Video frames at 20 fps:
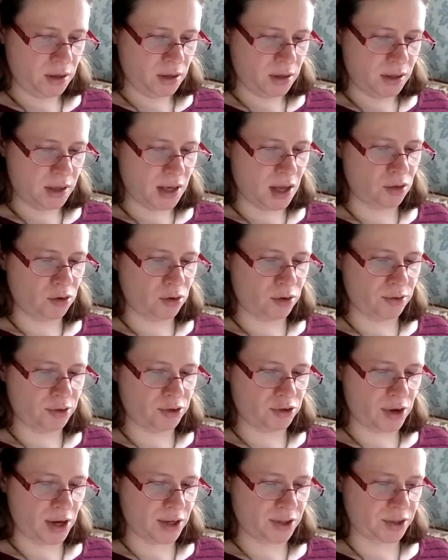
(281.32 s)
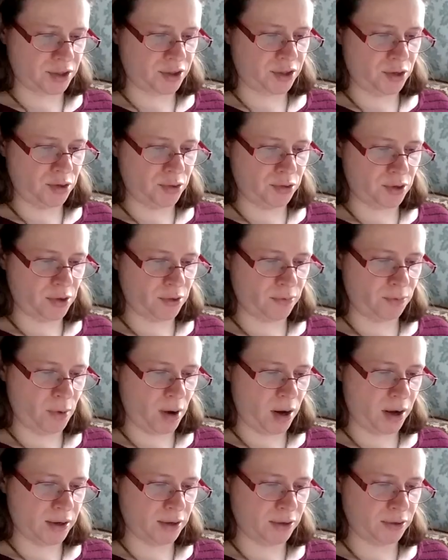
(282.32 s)
He had learned the tragic news of
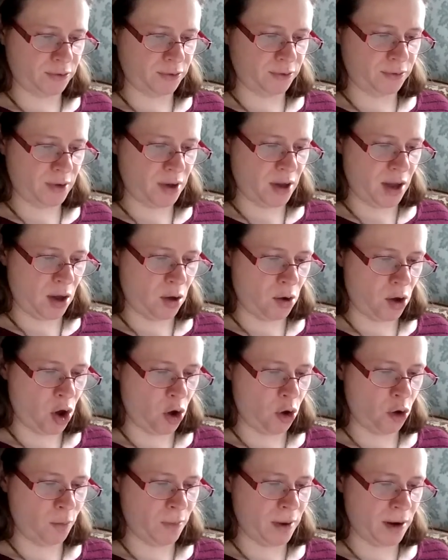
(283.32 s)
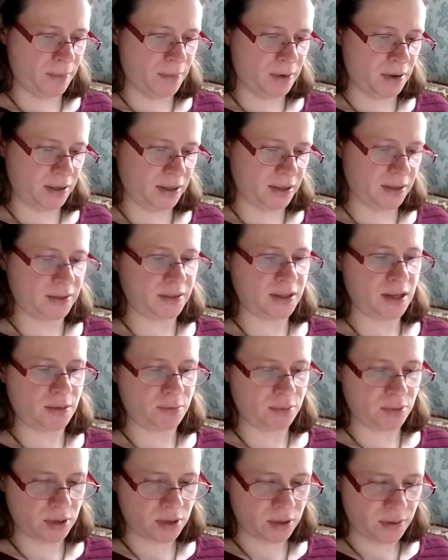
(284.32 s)
why his home had been
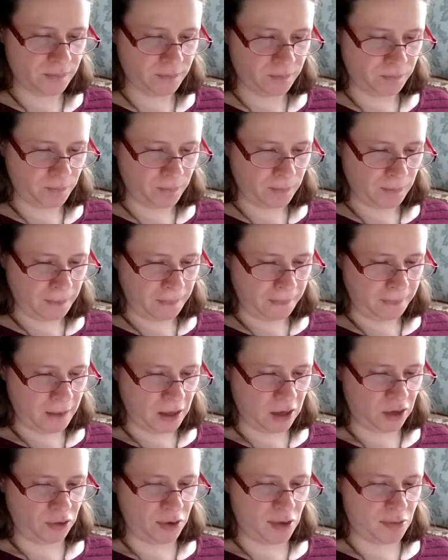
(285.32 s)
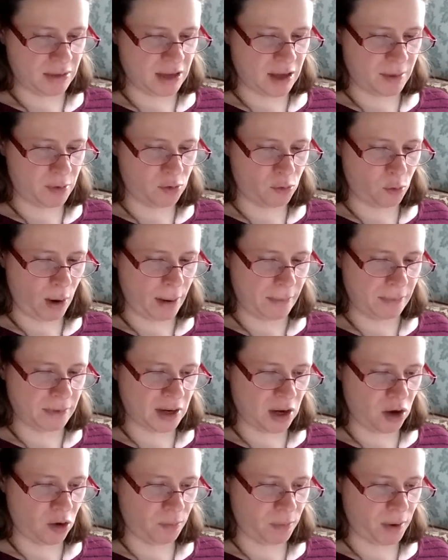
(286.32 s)
condemned. His family had been wiped
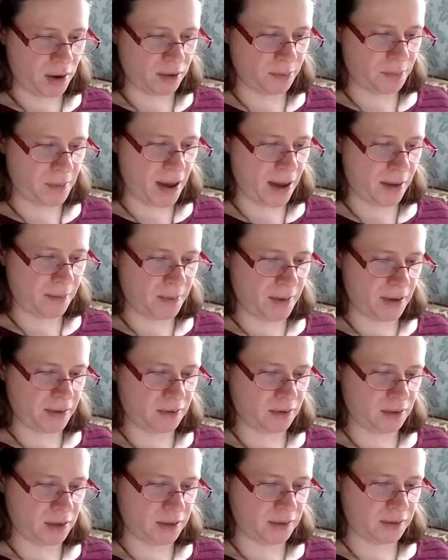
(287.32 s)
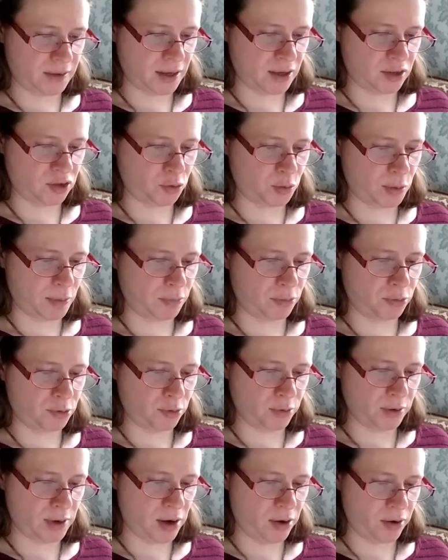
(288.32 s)
out by the pestilence that had swept
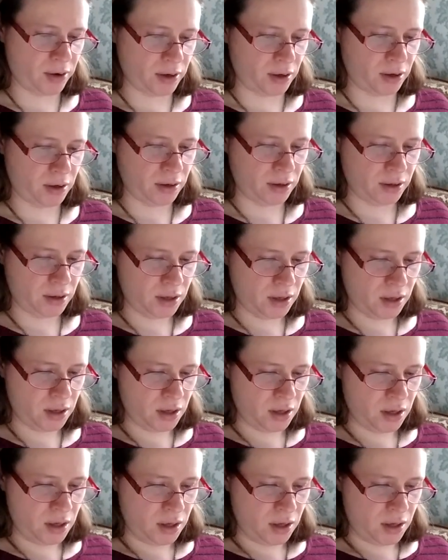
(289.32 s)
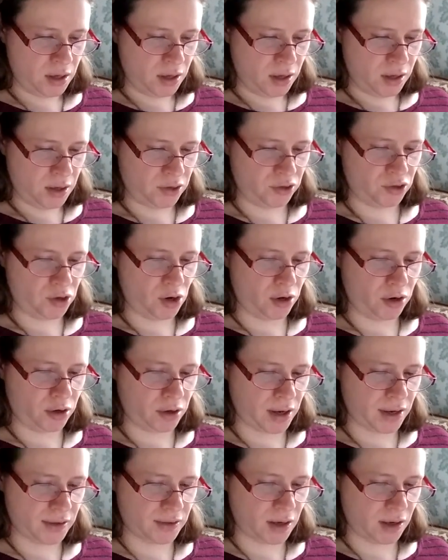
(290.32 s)
through the area. His daughter
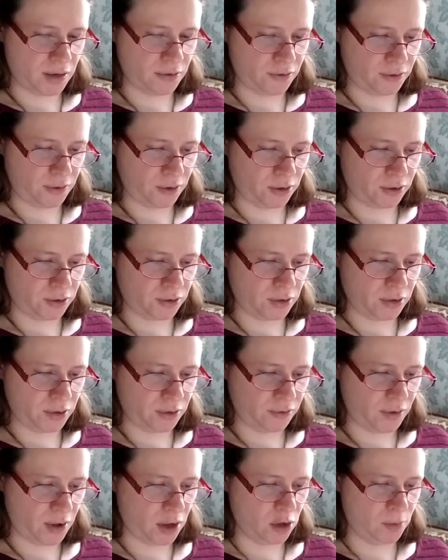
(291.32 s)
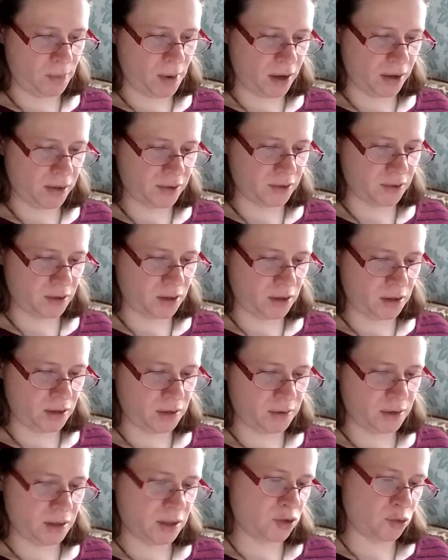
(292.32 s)
had died first, followed by his son
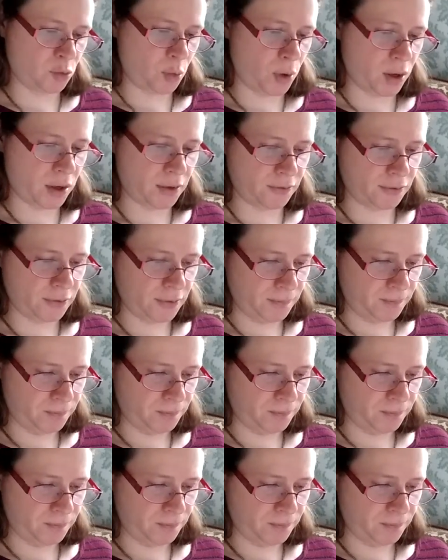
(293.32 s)
and then his wife.